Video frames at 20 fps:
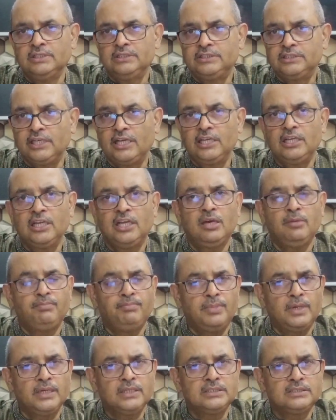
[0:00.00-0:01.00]

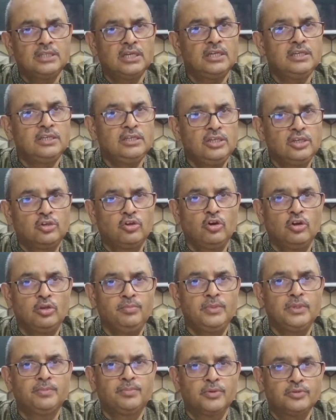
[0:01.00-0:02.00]
China-Pakistan
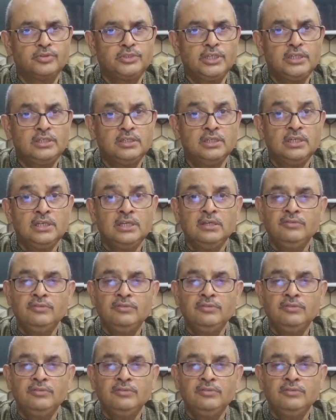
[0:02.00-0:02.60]
Economic Project,